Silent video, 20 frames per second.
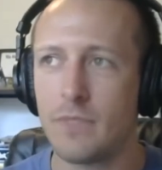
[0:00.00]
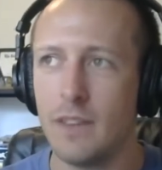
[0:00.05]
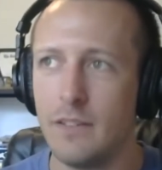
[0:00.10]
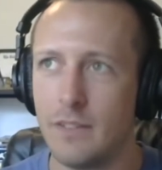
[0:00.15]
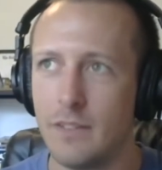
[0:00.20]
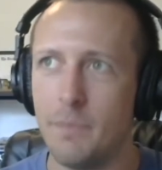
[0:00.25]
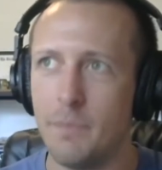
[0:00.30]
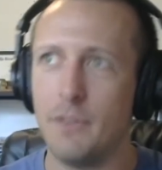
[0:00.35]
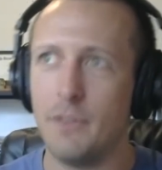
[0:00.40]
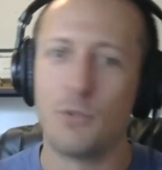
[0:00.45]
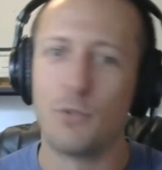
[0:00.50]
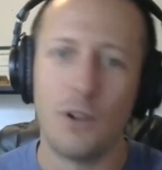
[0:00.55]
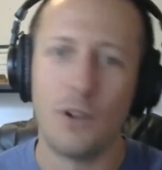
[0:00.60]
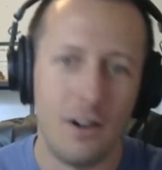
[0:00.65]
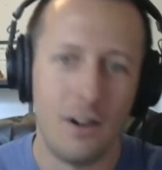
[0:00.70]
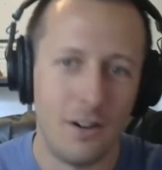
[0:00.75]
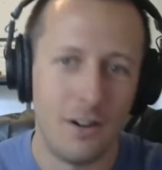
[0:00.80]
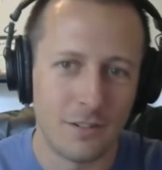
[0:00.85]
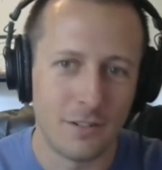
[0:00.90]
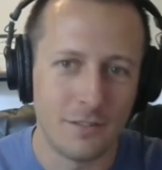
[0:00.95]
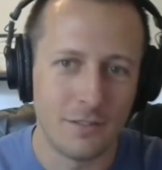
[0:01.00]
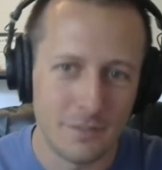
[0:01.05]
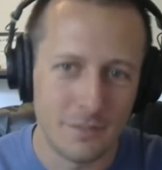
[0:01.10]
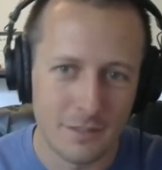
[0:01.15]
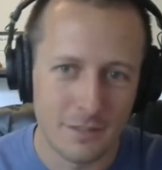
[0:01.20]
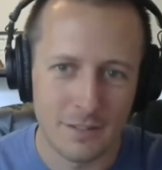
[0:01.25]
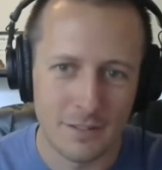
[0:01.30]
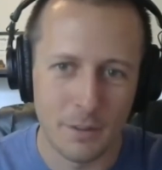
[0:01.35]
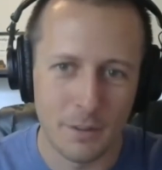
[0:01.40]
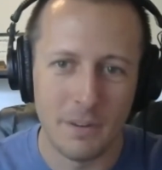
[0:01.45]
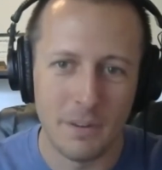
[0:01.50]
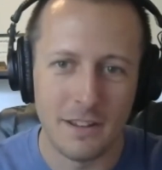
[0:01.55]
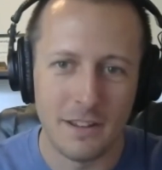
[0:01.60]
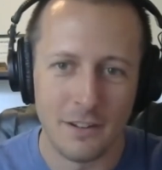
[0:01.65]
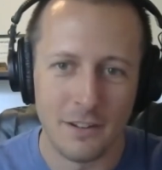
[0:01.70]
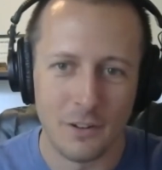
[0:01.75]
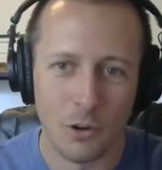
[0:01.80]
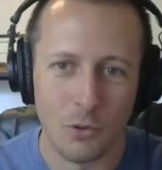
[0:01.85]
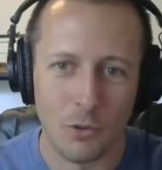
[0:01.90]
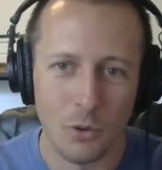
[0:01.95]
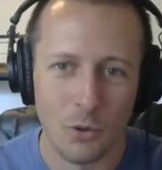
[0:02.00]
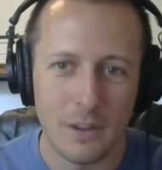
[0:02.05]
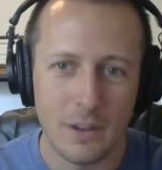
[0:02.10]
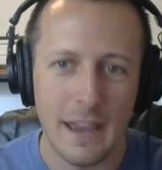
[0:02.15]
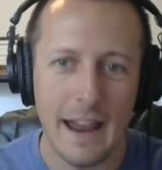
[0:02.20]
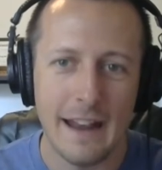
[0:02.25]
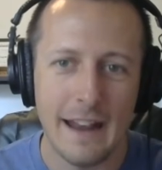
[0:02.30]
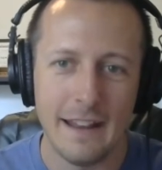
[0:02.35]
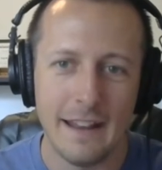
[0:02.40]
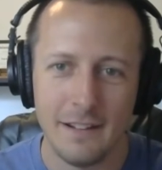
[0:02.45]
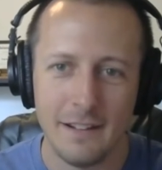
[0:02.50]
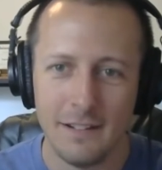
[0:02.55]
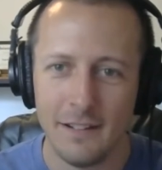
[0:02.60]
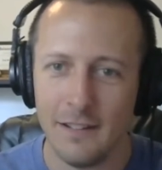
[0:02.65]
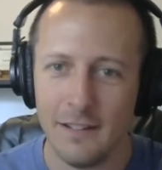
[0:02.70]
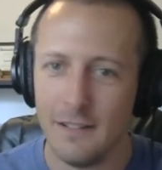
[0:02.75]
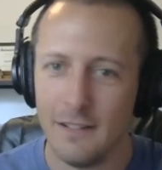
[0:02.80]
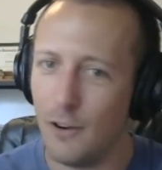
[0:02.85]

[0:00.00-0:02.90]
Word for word: something's wrong, somebody can go look at it.